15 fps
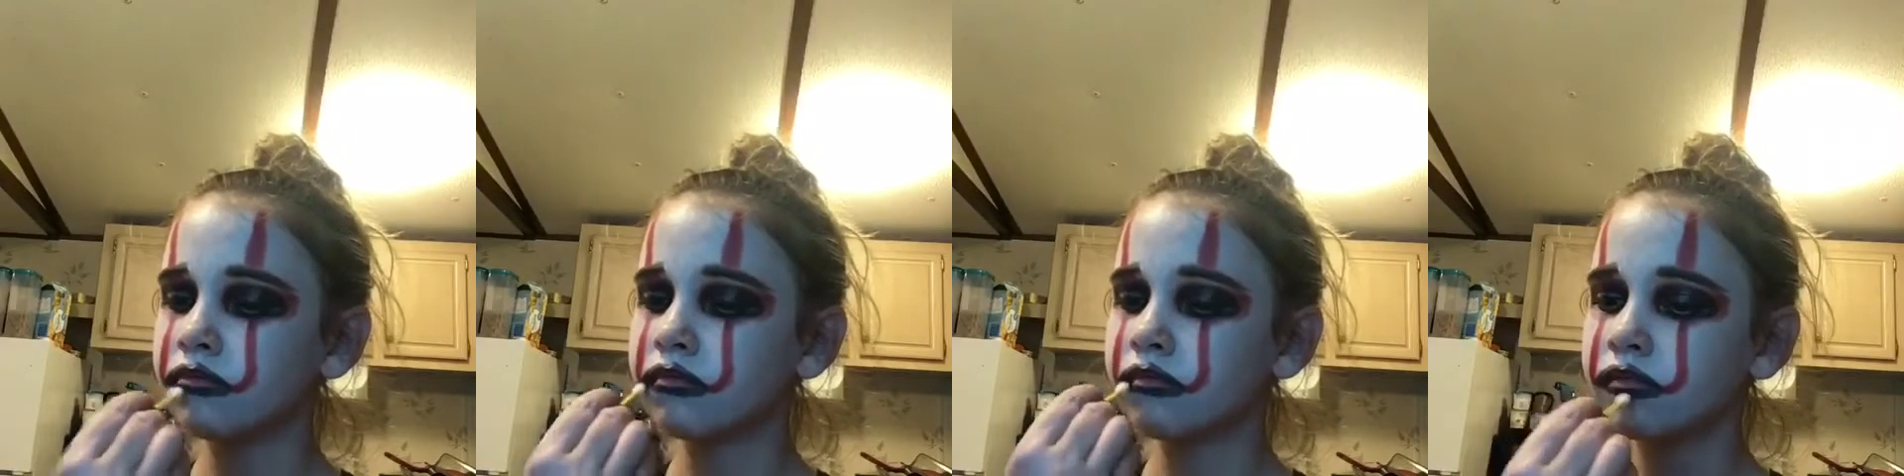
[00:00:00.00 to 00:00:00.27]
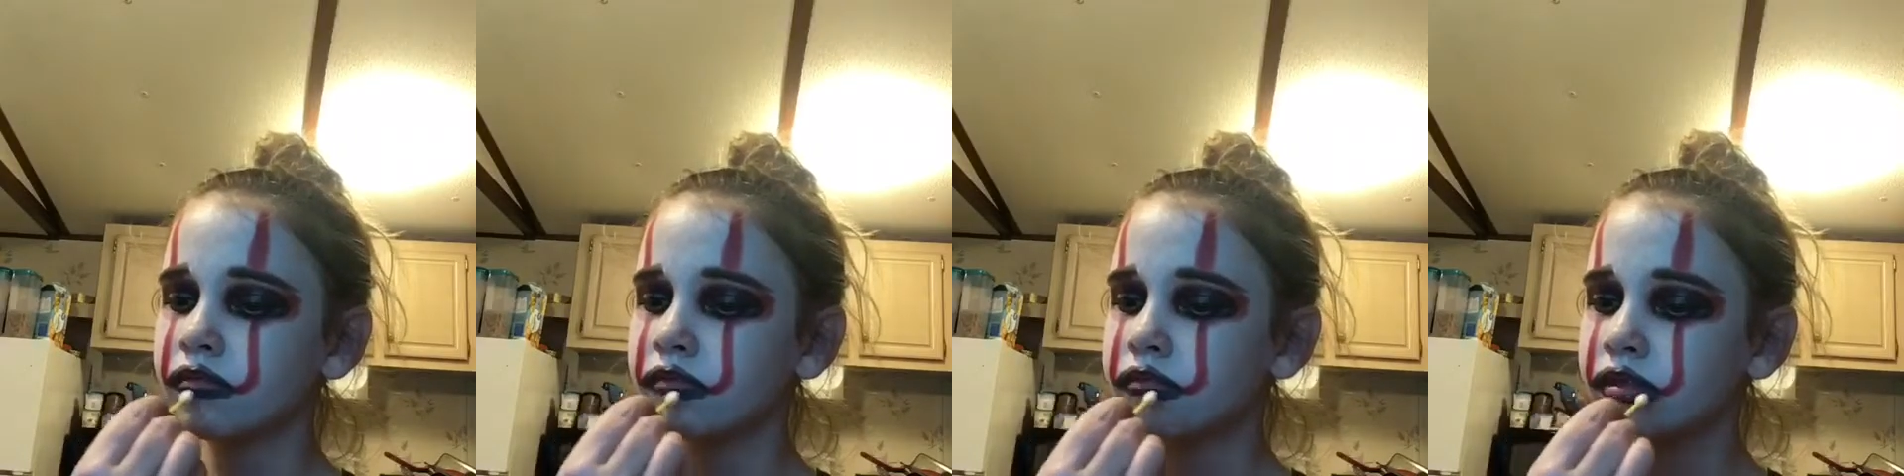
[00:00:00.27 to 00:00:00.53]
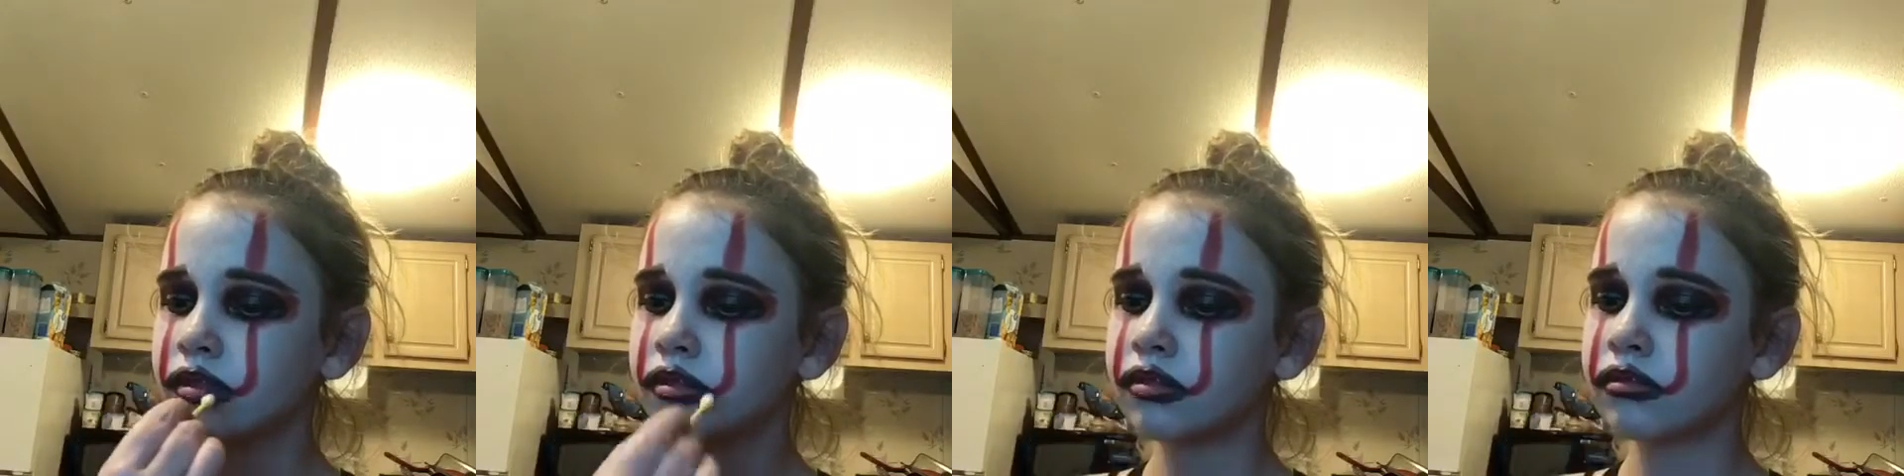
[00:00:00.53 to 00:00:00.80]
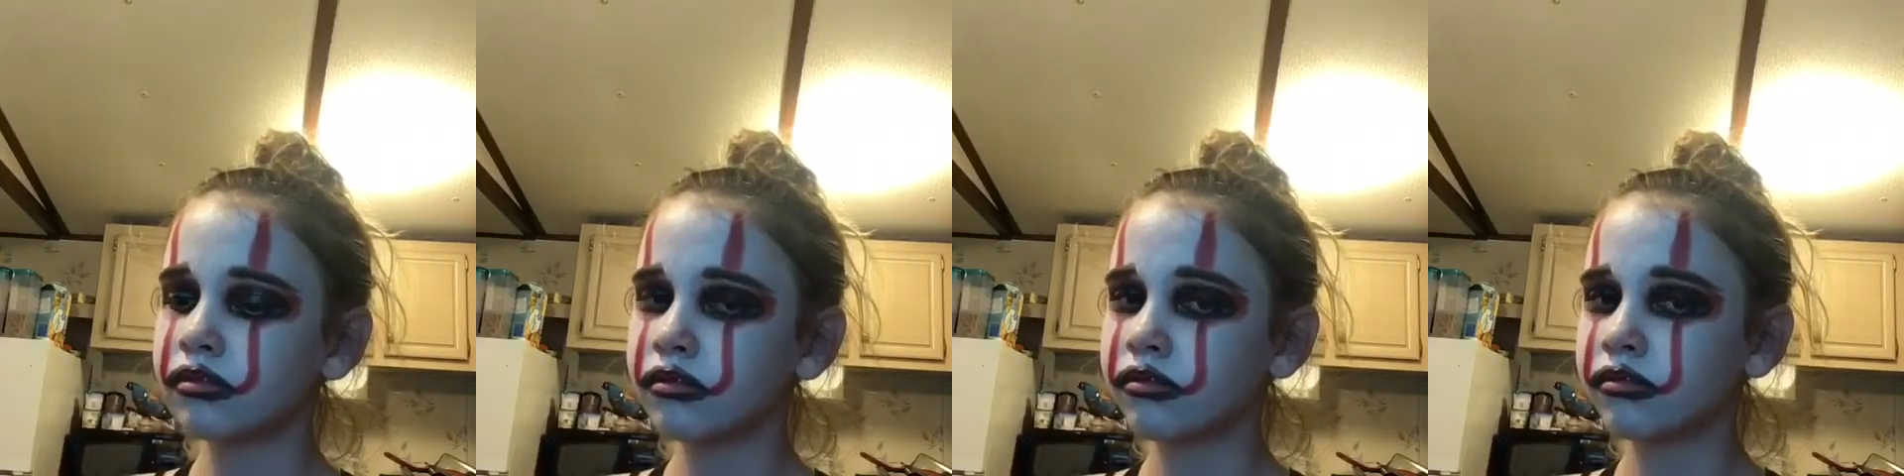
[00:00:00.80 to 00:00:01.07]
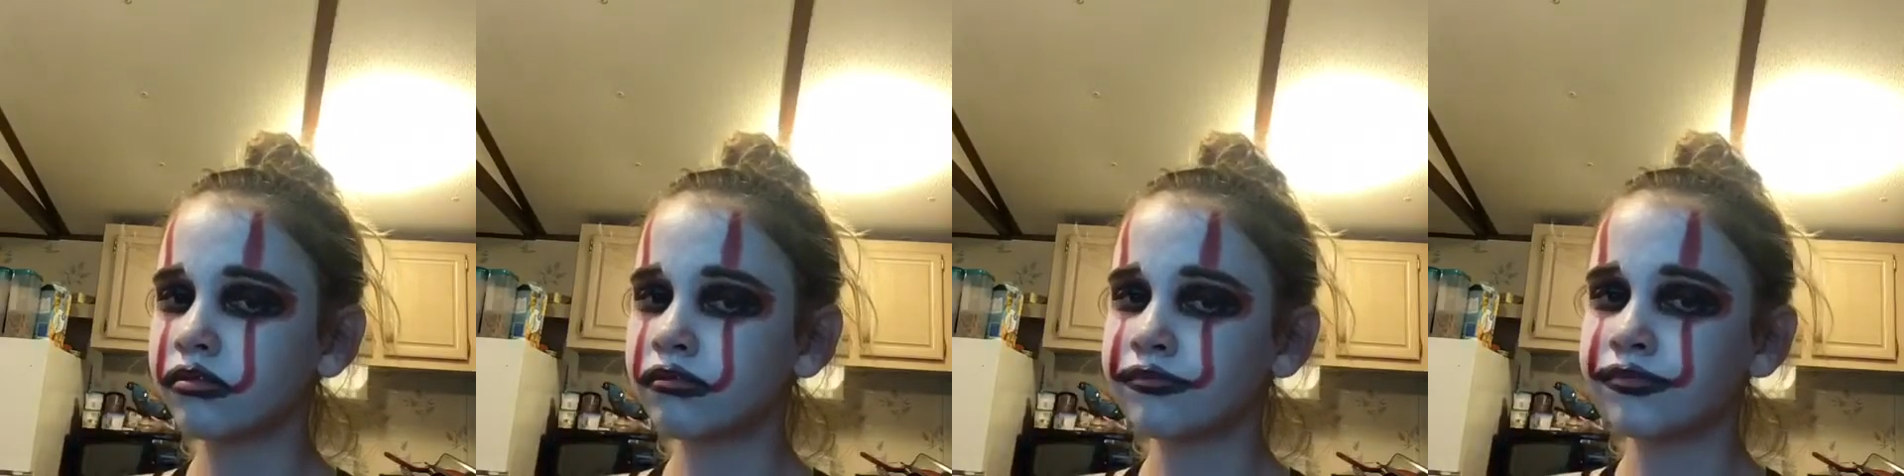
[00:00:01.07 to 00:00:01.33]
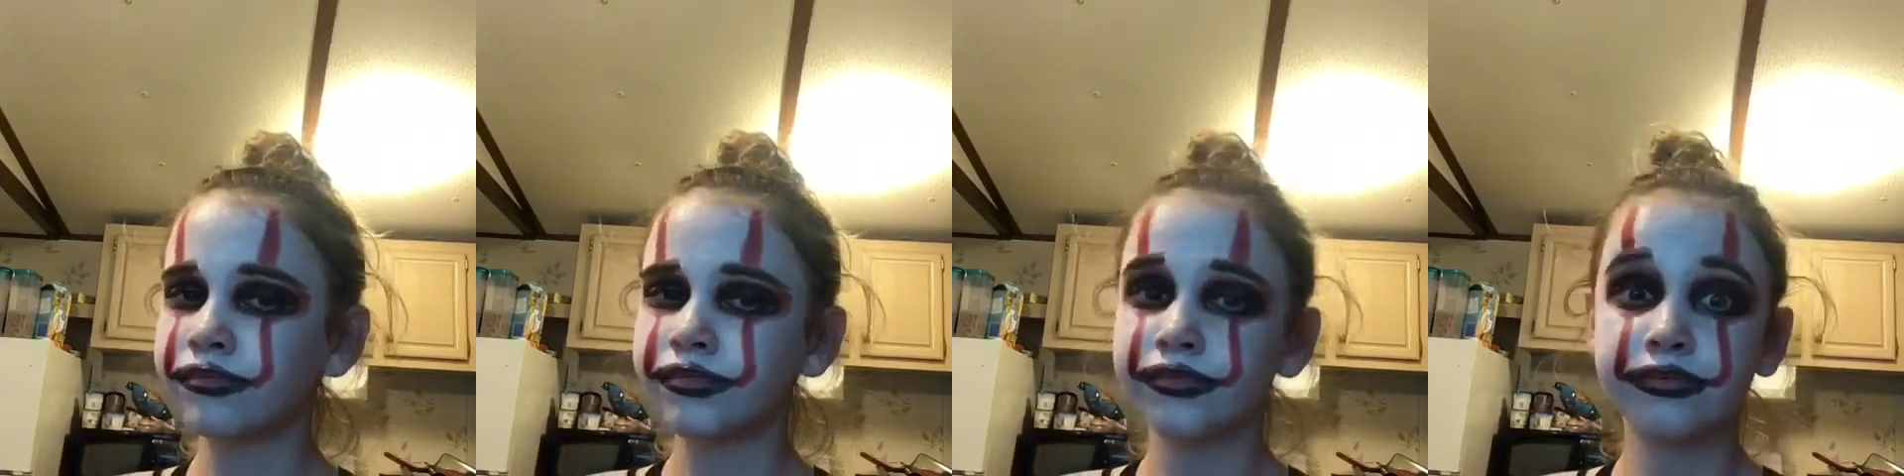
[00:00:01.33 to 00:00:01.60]
And then we're
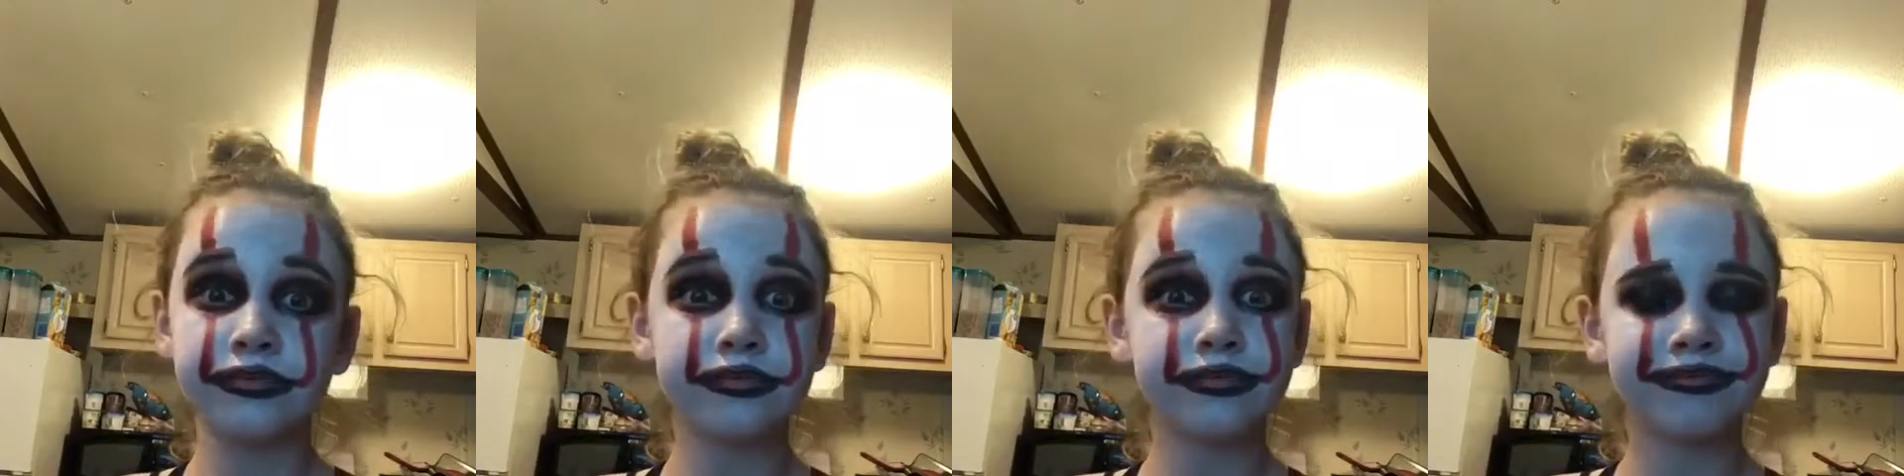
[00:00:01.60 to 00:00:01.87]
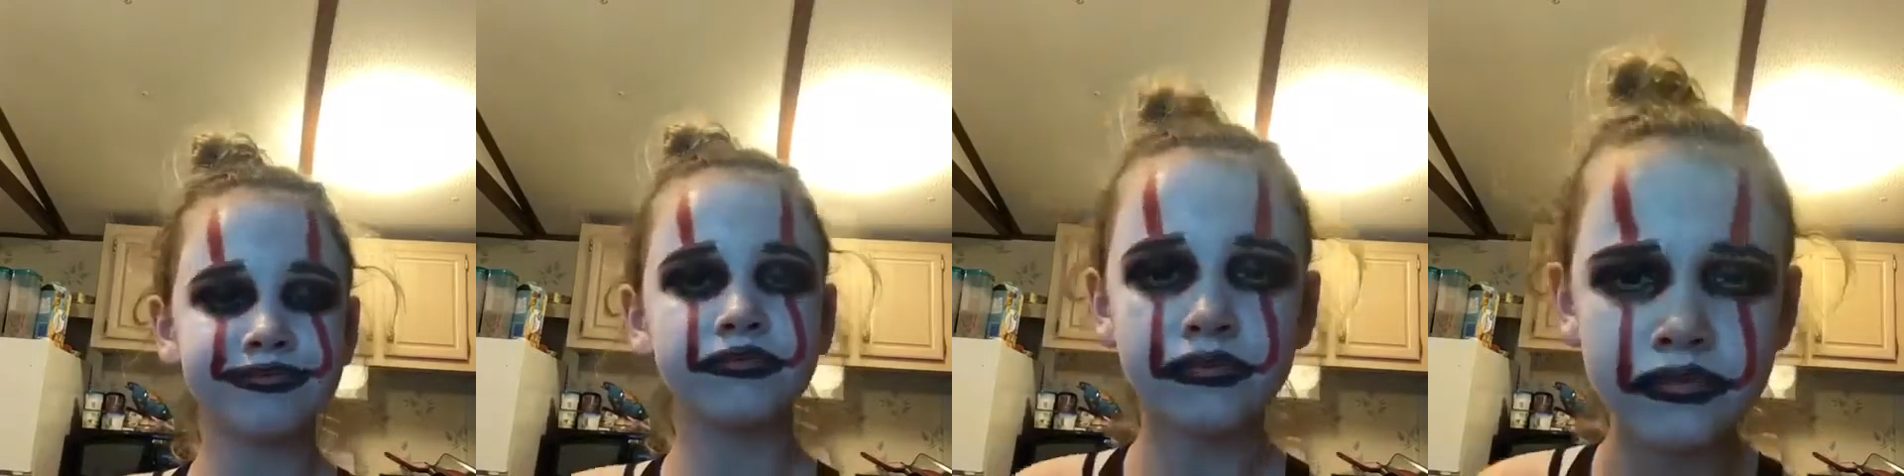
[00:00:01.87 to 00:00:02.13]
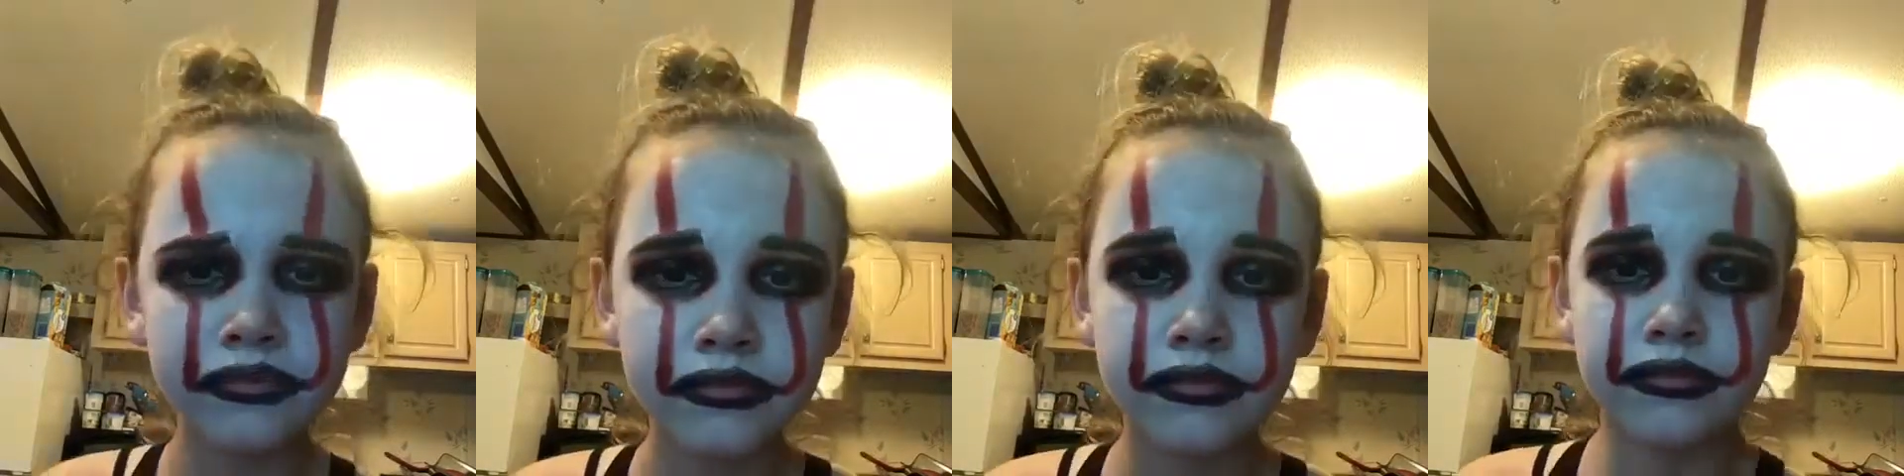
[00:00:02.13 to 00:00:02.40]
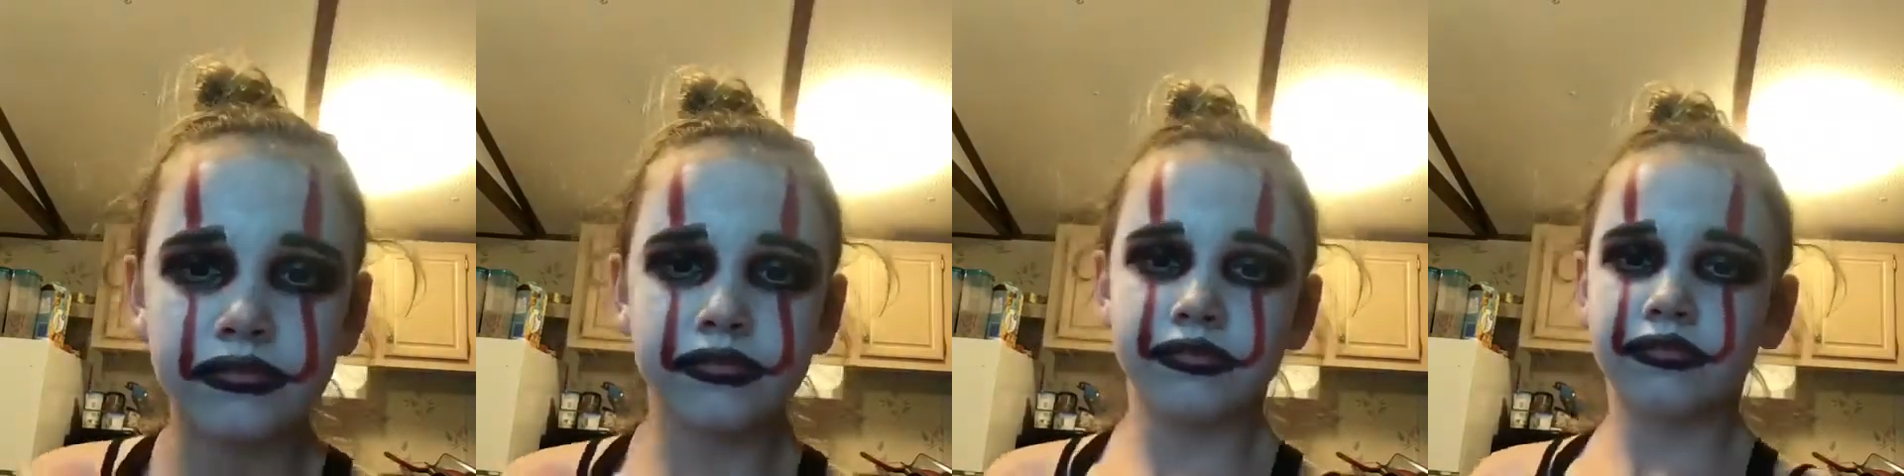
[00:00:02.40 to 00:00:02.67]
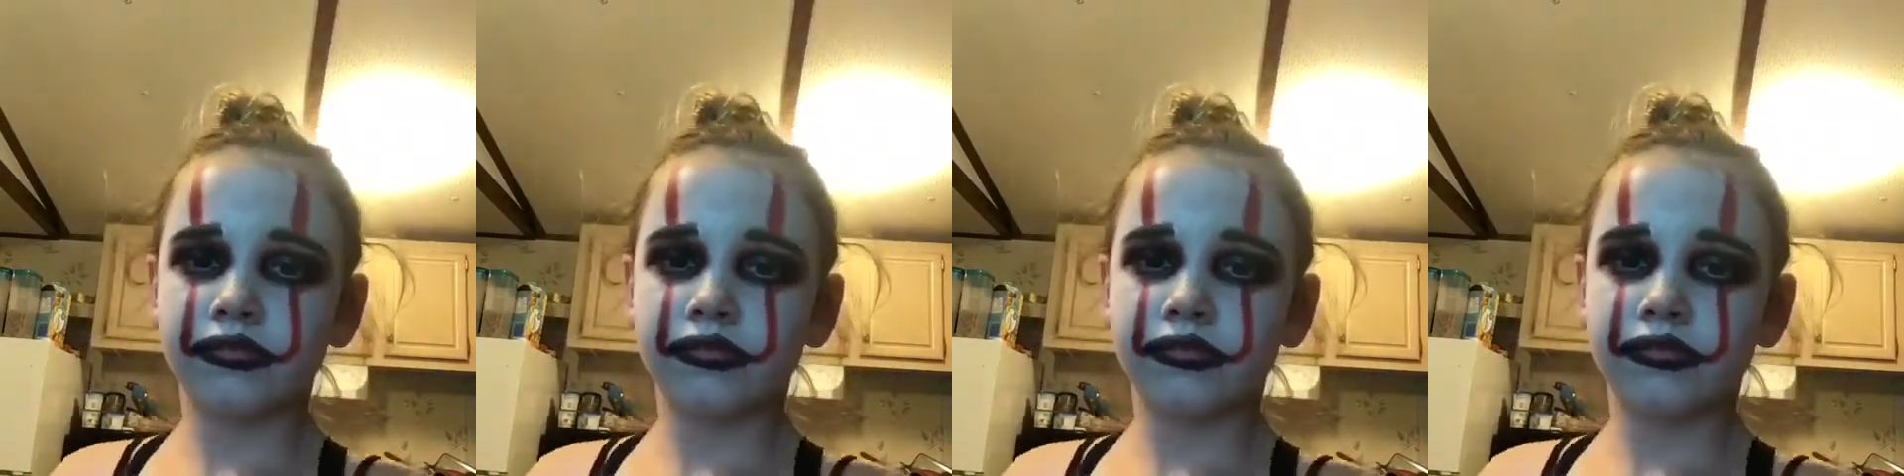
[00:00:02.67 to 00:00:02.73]
going to go in with the red